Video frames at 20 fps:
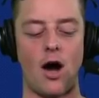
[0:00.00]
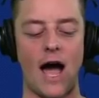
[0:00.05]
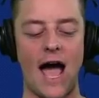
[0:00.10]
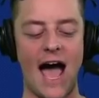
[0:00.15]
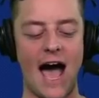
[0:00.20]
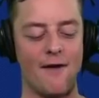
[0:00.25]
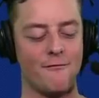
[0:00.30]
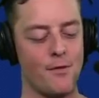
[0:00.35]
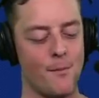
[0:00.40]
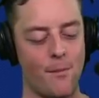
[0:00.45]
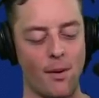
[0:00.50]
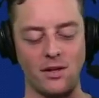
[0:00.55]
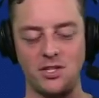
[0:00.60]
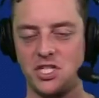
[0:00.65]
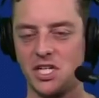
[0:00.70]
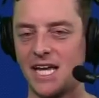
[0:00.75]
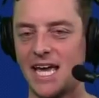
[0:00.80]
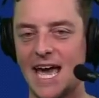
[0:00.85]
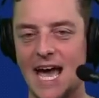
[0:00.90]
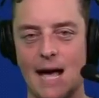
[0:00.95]
have a bunch
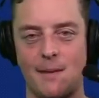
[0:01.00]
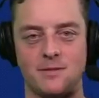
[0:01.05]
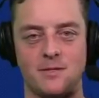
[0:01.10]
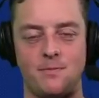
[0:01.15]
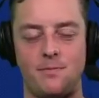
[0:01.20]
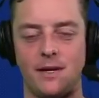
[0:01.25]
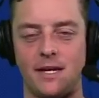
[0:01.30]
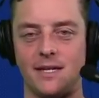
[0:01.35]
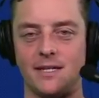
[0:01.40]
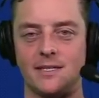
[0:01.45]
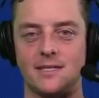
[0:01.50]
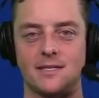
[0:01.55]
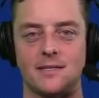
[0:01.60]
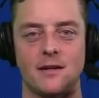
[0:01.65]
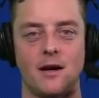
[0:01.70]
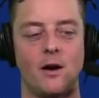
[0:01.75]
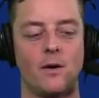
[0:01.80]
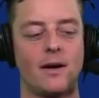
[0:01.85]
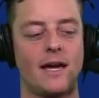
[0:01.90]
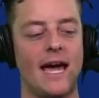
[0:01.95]
of cap space,
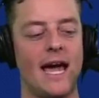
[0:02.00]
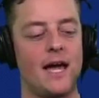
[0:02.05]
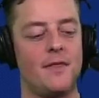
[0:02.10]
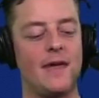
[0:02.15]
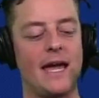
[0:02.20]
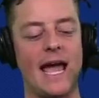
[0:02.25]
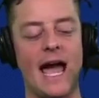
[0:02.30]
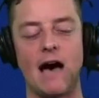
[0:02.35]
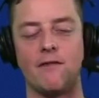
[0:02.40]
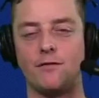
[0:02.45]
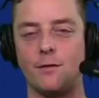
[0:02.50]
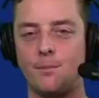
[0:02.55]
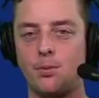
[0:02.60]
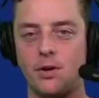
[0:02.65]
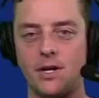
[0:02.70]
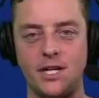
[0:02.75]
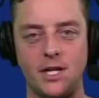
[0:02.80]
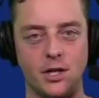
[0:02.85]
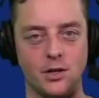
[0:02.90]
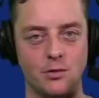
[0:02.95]
okay? They have a
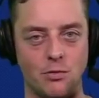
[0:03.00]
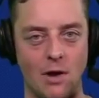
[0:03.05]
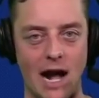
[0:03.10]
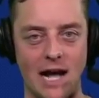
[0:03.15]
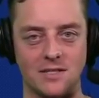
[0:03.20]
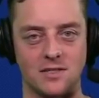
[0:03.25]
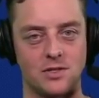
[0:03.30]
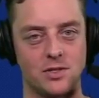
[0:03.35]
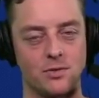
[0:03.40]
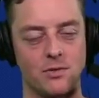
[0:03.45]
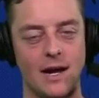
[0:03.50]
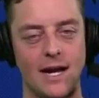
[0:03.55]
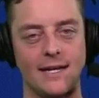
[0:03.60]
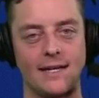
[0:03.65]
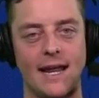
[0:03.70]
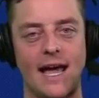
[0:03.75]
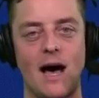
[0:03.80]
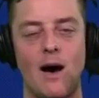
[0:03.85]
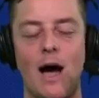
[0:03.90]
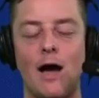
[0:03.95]
pretty good roster right
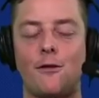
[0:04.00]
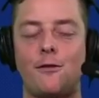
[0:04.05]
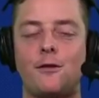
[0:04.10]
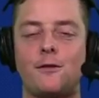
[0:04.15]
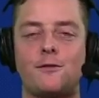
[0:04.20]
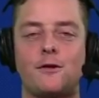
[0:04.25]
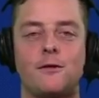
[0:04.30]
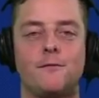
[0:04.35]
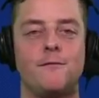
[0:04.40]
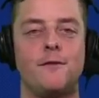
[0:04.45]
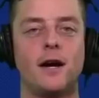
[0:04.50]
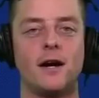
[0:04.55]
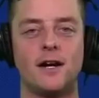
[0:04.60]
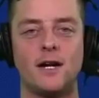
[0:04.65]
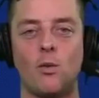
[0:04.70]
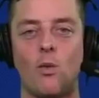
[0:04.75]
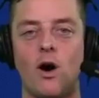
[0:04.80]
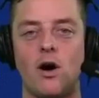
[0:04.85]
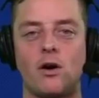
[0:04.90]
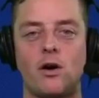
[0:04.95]
now. I think they're very
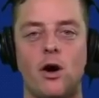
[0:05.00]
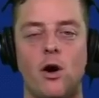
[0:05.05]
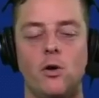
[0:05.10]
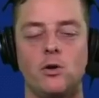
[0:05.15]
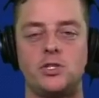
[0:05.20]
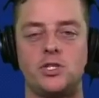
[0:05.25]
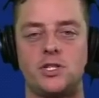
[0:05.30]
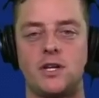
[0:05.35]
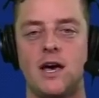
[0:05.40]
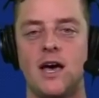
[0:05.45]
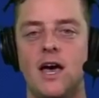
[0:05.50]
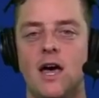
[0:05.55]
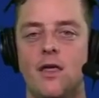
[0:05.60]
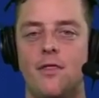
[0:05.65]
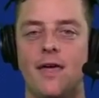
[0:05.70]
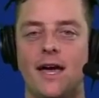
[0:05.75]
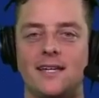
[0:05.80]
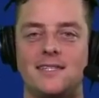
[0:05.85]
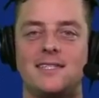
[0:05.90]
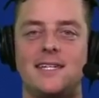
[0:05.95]
well coached
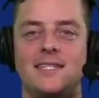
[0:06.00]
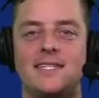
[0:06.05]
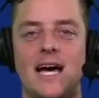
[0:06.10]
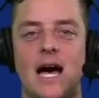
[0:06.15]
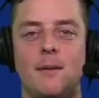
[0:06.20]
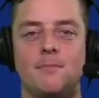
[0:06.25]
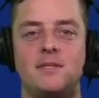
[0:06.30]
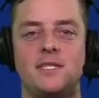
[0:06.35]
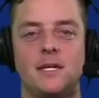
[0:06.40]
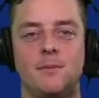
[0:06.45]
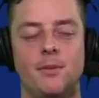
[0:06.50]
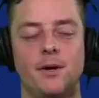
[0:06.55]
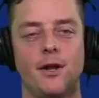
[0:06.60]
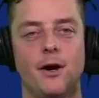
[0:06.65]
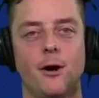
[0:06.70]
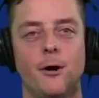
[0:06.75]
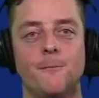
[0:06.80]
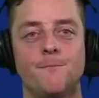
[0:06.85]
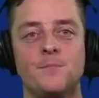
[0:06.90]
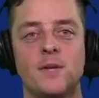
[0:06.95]
thanks to Tom
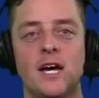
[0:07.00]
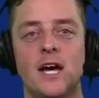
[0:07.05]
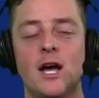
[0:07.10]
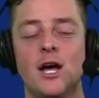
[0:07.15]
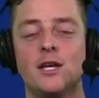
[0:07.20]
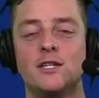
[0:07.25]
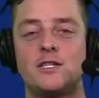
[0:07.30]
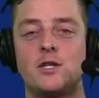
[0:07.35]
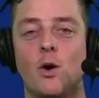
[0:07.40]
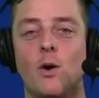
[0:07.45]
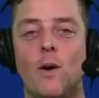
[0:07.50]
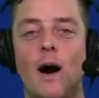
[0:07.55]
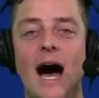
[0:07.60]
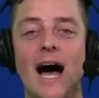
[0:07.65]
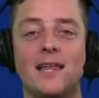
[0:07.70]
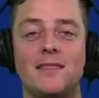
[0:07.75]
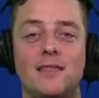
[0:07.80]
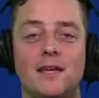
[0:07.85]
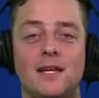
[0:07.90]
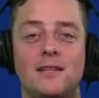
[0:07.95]
Thibodeau. So
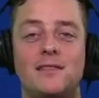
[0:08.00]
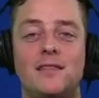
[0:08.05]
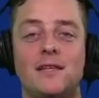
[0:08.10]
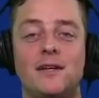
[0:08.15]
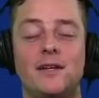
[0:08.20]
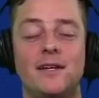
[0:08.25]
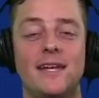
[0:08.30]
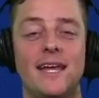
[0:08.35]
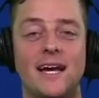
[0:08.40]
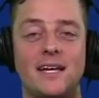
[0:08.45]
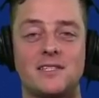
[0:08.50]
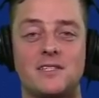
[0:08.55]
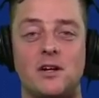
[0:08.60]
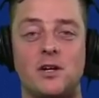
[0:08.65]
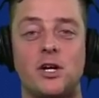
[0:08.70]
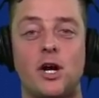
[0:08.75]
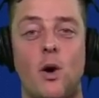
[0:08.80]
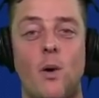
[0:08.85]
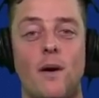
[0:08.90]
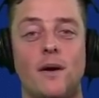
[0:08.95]
I think the Knicks are
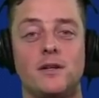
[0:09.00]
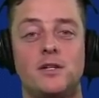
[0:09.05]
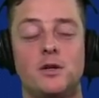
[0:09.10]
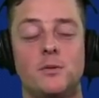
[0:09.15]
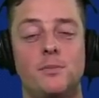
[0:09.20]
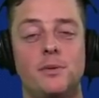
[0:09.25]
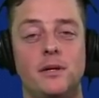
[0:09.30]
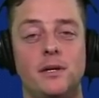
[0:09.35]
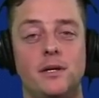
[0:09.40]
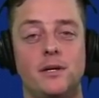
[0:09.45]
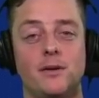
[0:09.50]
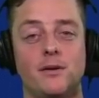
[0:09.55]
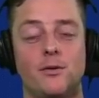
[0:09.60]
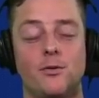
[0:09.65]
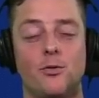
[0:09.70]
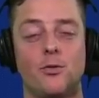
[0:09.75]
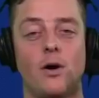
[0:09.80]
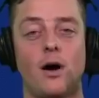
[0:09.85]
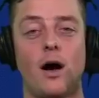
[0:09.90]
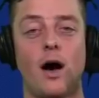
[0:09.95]
going to be
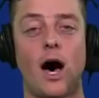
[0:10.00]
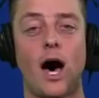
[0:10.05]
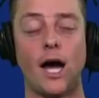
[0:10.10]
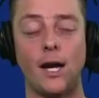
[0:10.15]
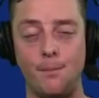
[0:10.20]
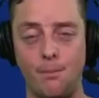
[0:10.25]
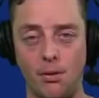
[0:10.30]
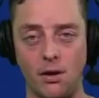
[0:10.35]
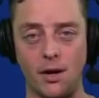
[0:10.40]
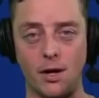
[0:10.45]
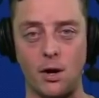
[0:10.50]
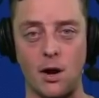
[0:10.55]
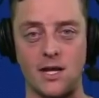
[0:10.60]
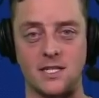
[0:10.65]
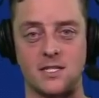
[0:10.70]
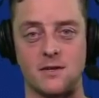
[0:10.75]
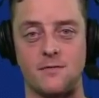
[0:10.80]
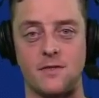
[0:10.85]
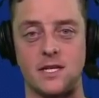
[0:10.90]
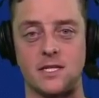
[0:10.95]
hyper
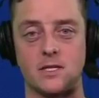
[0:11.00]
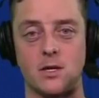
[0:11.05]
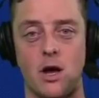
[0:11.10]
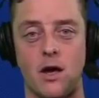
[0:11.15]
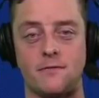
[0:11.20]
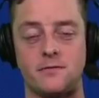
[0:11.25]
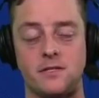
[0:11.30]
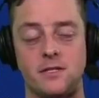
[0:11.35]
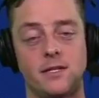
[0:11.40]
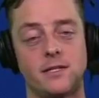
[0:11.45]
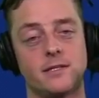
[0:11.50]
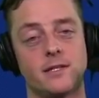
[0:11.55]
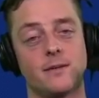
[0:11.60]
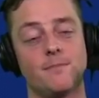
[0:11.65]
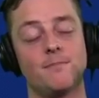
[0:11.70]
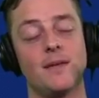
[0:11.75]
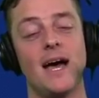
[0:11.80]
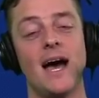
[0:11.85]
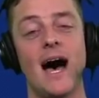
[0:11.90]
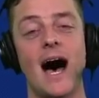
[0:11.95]
aggressive this
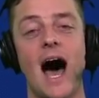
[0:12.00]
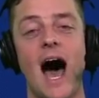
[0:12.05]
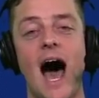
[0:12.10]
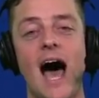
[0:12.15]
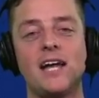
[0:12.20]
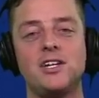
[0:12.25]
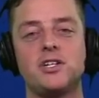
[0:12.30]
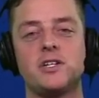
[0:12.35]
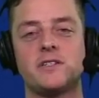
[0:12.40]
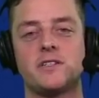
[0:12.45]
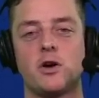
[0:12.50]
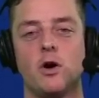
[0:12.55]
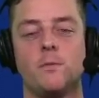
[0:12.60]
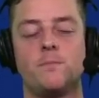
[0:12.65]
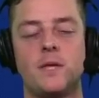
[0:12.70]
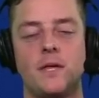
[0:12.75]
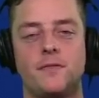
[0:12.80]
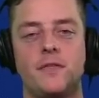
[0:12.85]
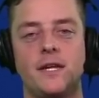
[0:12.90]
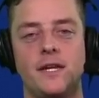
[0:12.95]
offseason. I just hope
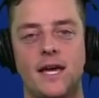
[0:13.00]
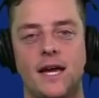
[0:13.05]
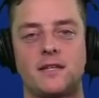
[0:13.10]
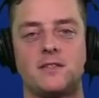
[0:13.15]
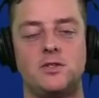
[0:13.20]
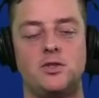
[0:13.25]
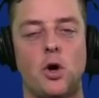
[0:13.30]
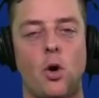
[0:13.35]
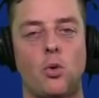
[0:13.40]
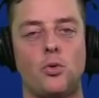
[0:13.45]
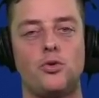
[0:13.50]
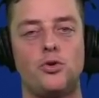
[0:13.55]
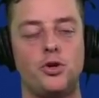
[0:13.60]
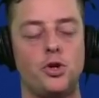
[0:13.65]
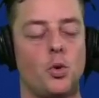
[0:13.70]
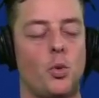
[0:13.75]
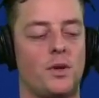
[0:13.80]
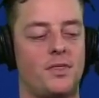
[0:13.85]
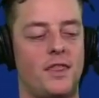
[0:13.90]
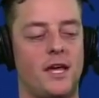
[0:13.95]
that the Knicks don't
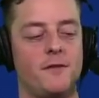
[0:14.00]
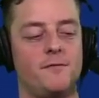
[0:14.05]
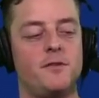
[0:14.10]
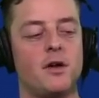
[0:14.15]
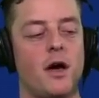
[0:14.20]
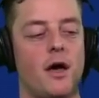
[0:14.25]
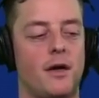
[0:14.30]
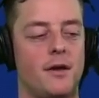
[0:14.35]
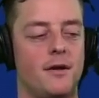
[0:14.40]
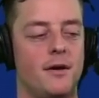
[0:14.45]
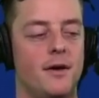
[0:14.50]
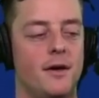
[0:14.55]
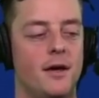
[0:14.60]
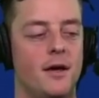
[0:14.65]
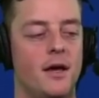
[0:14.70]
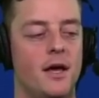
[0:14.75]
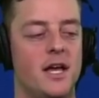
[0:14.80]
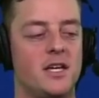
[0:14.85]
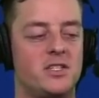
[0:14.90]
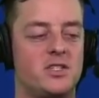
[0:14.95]
do what they've done
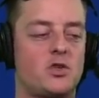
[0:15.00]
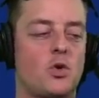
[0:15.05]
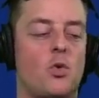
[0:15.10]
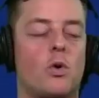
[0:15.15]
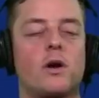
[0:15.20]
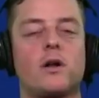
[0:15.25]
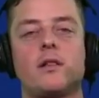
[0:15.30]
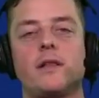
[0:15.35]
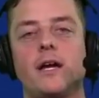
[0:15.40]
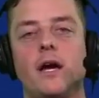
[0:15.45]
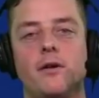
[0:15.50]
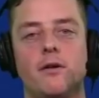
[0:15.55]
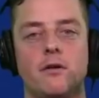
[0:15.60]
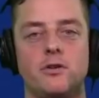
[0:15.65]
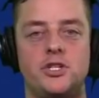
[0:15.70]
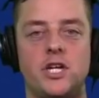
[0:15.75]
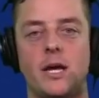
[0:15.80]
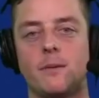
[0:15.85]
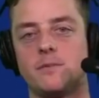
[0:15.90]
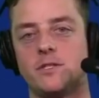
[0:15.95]
historically under
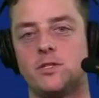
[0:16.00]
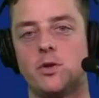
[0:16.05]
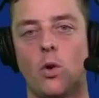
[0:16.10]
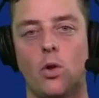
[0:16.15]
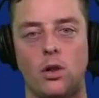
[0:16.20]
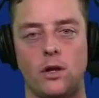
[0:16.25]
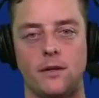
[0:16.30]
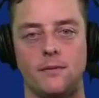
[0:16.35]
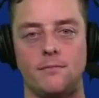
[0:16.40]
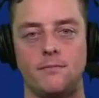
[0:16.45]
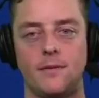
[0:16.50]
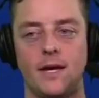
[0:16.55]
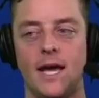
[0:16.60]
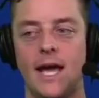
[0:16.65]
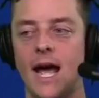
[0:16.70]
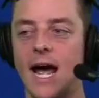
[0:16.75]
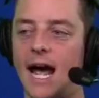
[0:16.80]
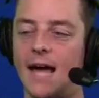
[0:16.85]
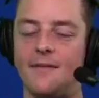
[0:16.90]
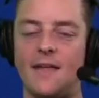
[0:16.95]
James Dolan
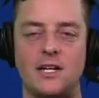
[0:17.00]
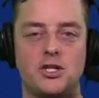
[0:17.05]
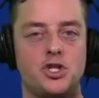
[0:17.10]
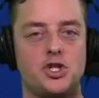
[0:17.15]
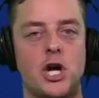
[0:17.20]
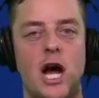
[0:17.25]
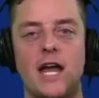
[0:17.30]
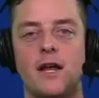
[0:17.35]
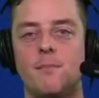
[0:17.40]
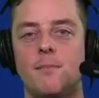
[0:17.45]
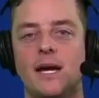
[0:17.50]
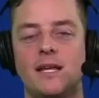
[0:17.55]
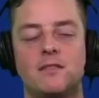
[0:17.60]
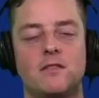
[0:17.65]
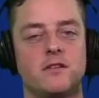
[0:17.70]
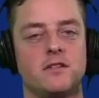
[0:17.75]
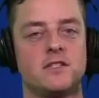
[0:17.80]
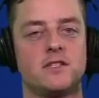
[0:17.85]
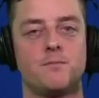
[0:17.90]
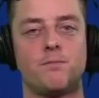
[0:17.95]
and that's try to make
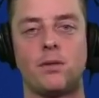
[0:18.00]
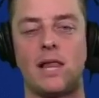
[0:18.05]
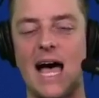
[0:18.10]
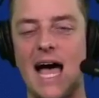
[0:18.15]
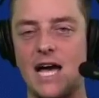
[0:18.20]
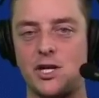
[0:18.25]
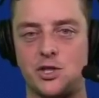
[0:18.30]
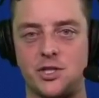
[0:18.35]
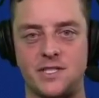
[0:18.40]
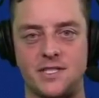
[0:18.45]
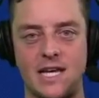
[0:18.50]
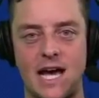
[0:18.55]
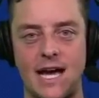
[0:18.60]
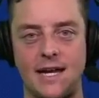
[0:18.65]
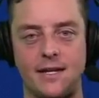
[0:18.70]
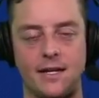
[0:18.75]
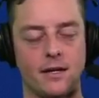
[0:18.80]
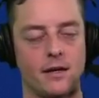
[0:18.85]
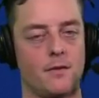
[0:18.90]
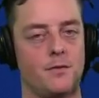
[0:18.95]
the splash
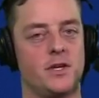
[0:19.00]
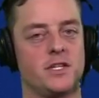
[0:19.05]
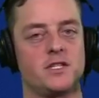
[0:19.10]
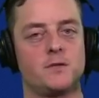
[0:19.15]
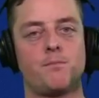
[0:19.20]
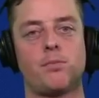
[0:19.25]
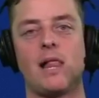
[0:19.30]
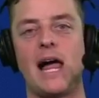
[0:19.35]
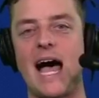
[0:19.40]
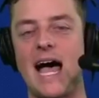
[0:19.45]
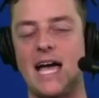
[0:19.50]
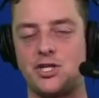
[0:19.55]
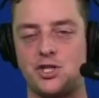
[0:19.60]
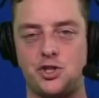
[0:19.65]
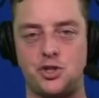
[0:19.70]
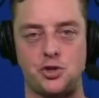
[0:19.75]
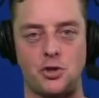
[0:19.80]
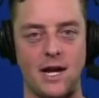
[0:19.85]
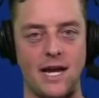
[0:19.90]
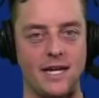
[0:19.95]
signing, the splash
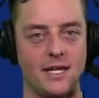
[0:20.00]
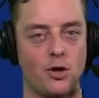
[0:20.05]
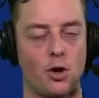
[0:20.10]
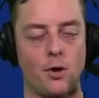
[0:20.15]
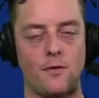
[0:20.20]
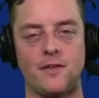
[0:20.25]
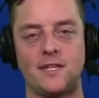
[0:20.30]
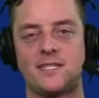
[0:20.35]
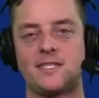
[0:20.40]
trade, or the